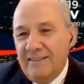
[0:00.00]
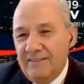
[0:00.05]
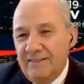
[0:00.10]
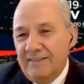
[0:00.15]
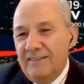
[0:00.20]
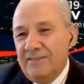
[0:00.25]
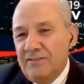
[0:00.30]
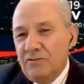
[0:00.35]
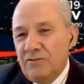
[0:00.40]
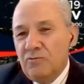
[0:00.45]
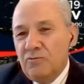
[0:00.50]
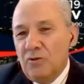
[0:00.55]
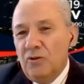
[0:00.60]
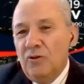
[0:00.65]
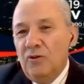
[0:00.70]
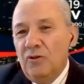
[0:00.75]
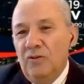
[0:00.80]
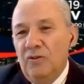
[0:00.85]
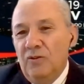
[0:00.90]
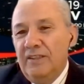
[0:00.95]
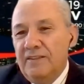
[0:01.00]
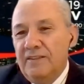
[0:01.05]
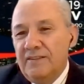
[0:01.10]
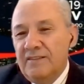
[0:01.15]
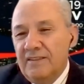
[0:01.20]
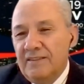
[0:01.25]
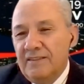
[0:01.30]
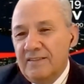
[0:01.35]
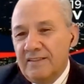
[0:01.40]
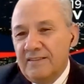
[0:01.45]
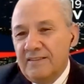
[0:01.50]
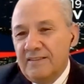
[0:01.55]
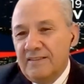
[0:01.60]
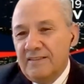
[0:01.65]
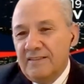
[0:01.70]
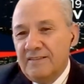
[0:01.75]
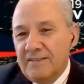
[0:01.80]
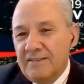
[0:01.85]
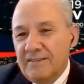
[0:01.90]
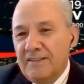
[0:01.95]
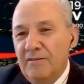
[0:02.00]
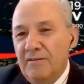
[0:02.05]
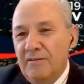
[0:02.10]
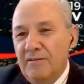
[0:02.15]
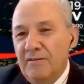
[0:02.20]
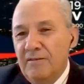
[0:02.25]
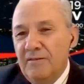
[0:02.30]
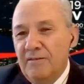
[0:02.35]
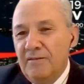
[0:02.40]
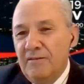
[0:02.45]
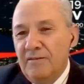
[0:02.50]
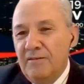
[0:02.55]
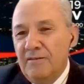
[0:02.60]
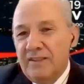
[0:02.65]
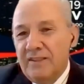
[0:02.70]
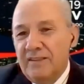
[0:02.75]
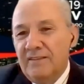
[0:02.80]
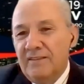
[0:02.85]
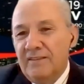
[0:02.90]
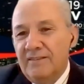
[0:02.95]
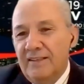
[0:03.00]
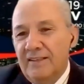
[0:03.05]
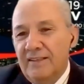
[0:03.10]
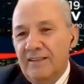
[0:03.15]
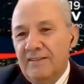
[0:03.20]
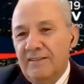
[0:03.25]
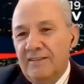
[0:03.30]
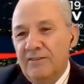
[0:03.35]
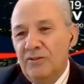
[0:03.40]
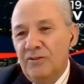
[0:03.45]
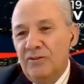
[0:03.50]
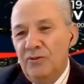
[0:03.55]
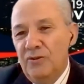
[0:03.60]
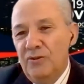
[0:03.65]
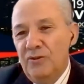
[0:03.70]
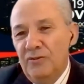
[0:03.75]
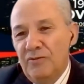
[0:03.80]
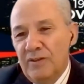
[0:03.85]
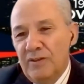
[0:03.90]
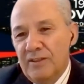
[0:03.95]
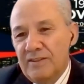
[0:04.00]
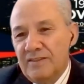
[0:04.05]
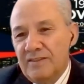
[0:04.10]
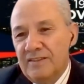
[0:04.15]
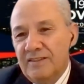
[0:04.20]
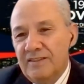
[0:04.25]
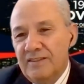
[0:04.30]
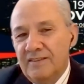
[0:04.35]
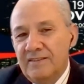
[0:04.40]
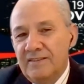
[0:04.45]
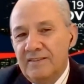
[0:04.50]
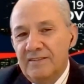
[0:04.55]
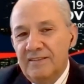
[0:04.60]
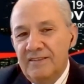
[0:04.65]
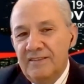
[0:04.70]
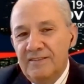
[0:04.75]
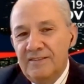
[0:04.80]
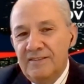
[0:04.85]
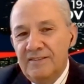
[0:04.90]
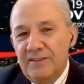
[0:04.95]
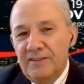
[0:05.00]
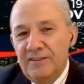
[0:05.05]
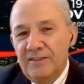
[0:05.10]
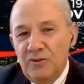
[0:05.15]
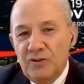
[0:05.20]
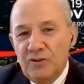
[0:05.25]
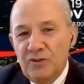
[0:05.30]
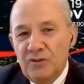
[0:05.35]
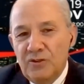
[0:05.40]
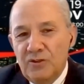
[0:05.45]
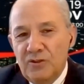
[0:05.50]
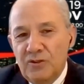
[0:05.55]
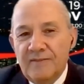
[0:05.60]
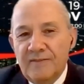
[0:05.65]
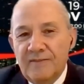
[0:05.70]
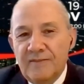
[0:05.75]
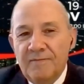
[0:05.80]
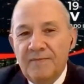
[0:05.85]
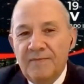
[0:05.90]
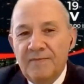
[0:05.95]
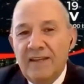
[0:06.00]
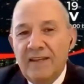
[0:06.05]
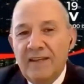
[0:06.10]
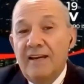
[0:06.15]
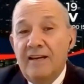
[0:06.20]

This role is extremely important that universities, institutions,